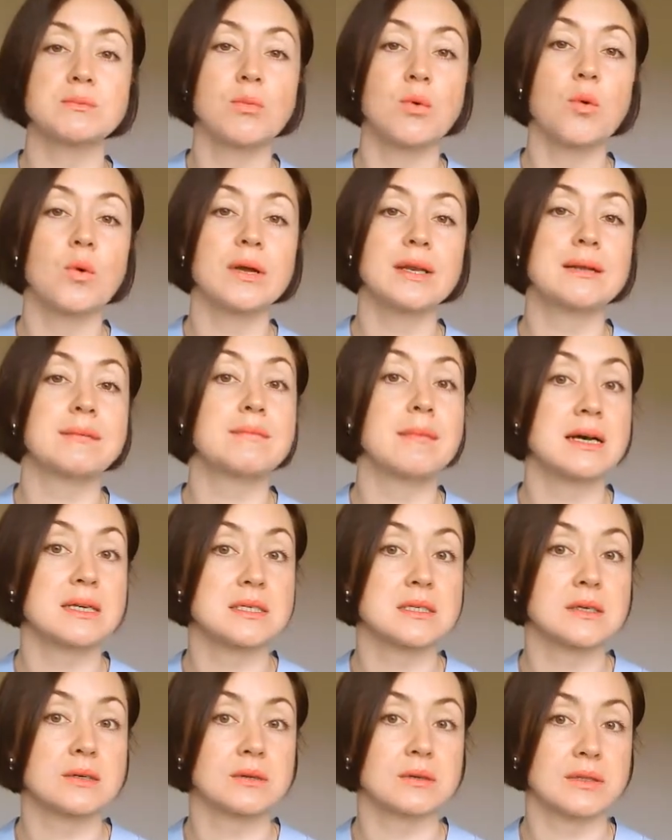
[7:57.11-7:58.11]
more in a
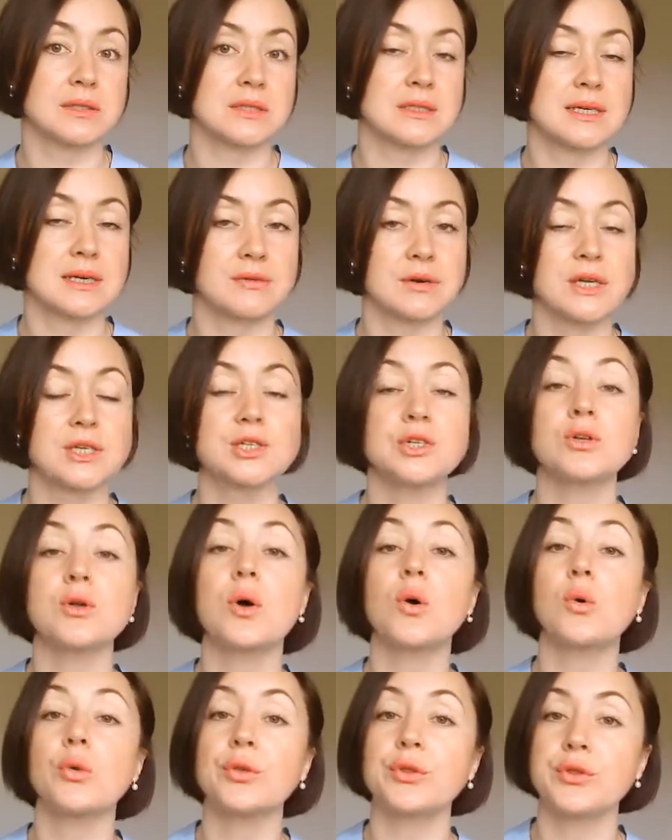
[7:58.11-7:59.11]
masculine direction,
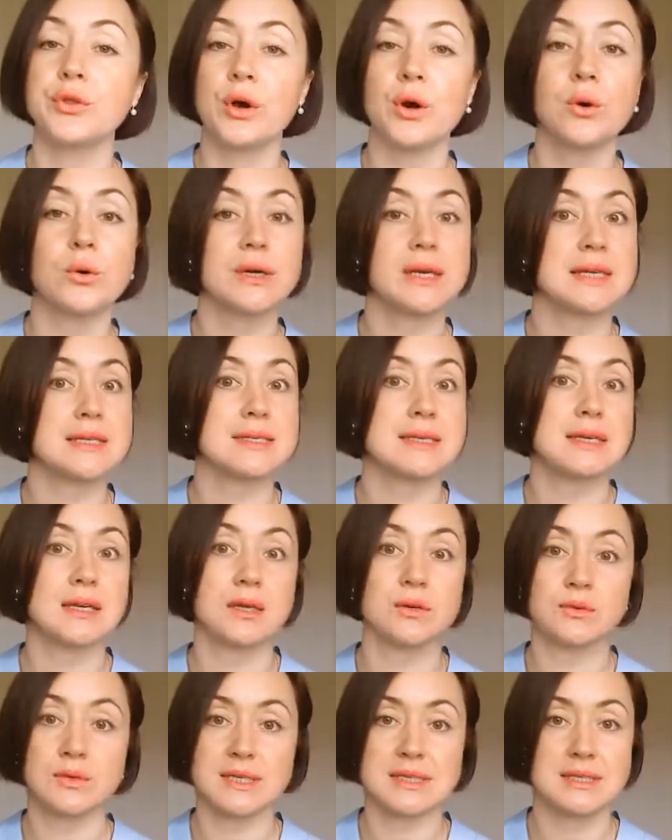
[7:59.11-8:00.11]
although it is a
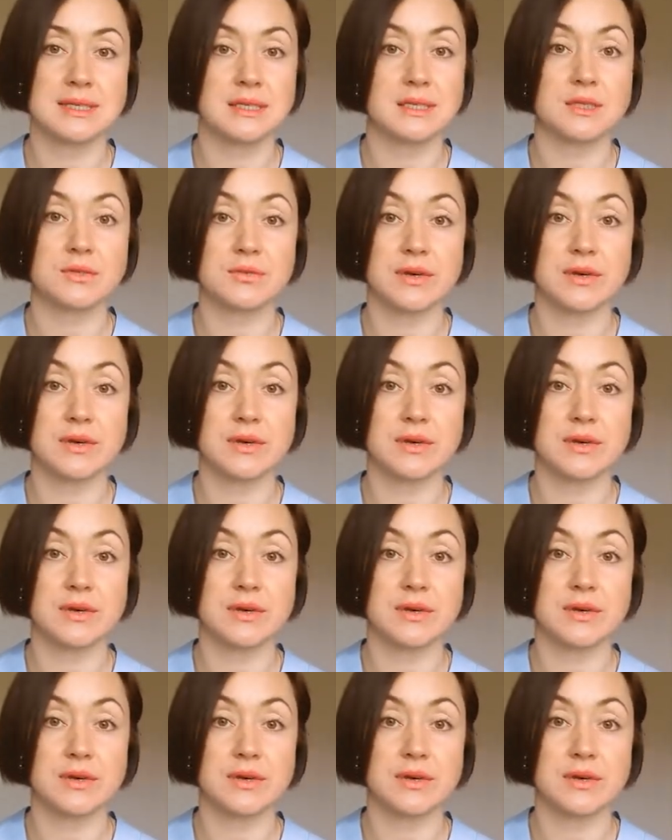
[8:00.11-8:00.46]
unisex